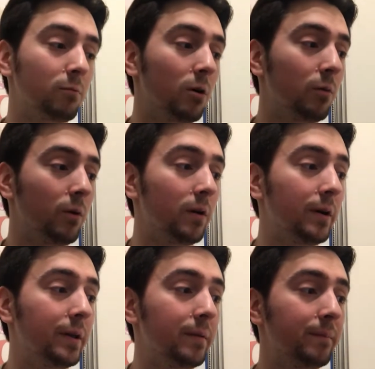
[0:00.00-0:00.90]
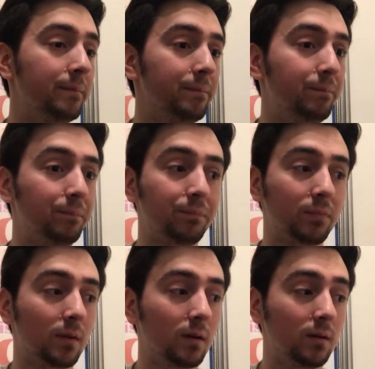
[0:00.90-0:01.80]
wrote one.
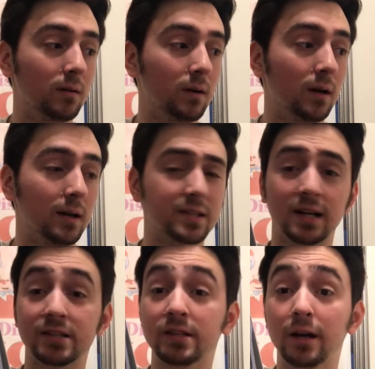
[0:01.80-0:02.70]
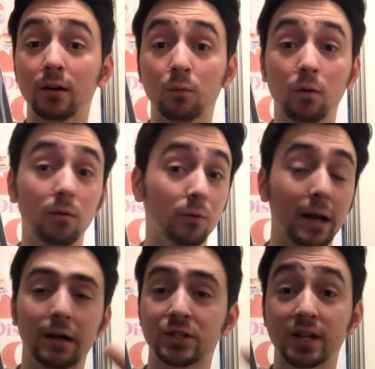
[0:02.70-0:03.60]
Scott Snyder
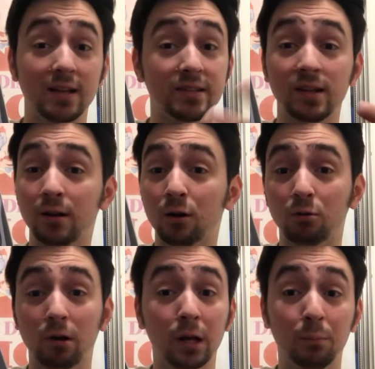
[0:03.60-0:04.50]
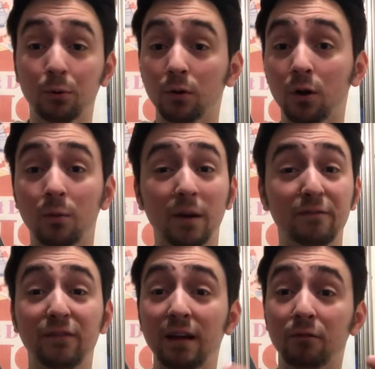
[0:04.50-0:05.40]
and Greg Capullo, my
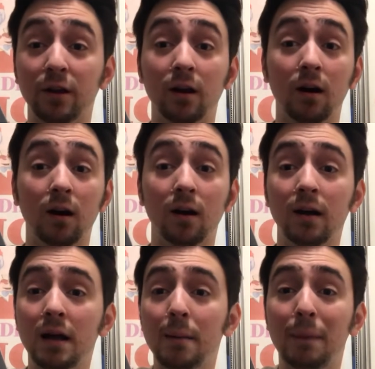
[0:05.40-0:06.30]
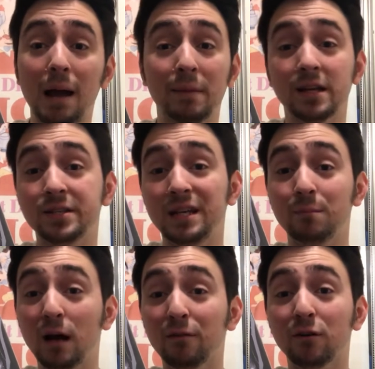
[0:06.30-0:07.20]
favorite Batman
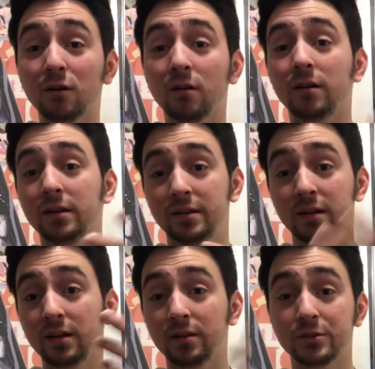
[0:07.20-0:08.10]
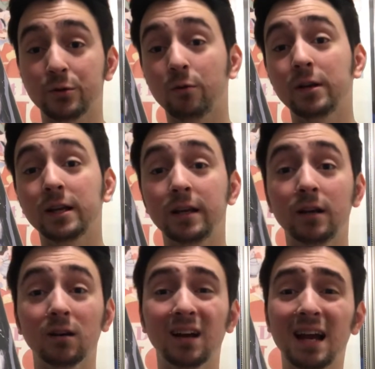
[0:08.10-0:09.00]
team ever, did a story in
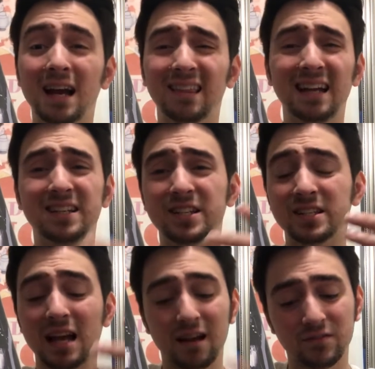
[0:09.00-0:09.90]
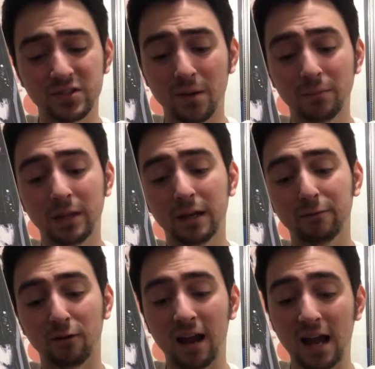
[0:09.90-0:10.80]
here. They just have something
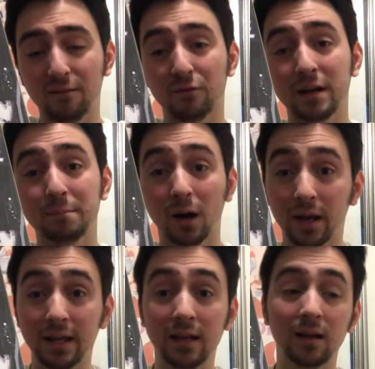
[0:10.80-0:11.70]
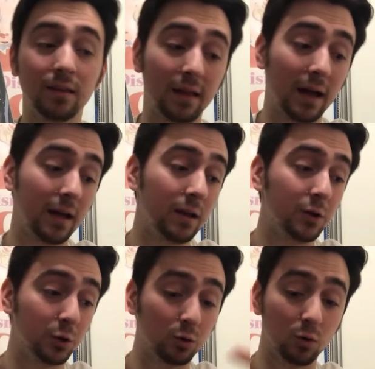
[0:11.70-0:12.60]
for everybody that
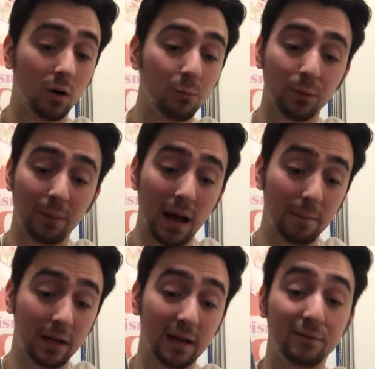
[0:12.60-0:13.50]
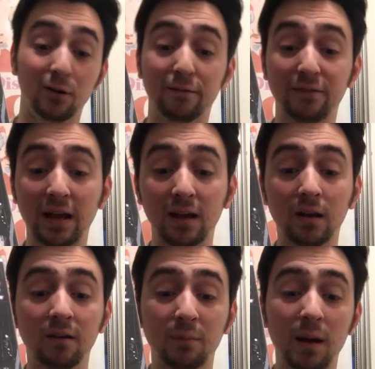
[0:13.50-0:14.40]
grew up with Batman. If you're a
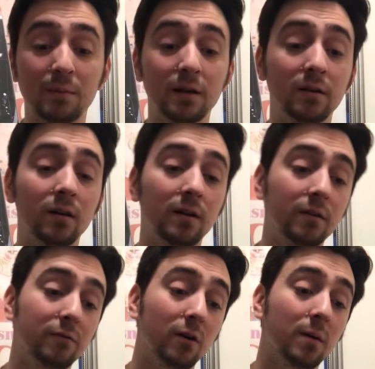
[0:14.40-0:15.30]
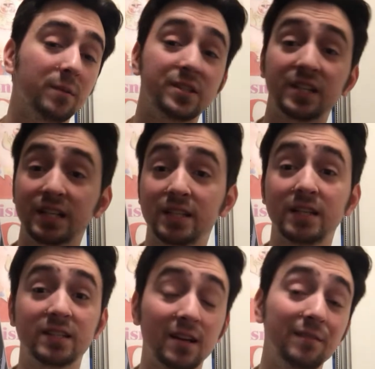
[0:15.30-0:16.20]
fan of Batman from the
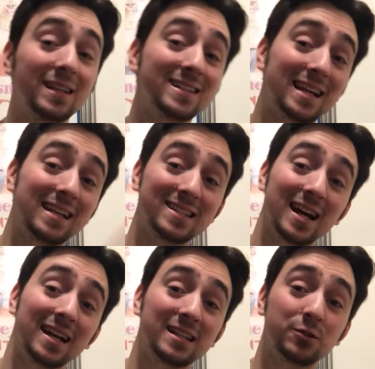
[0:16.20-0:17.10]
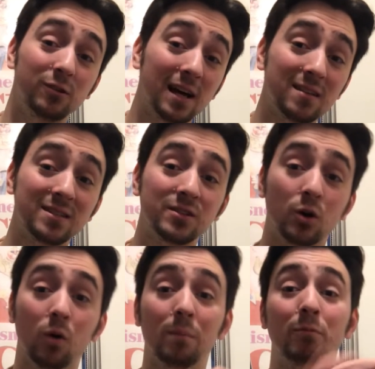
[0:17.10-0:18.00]
60s, 70s, 80s, 90s, 2000s,
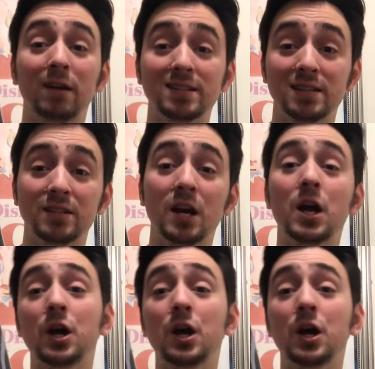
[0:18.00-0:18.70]
or present,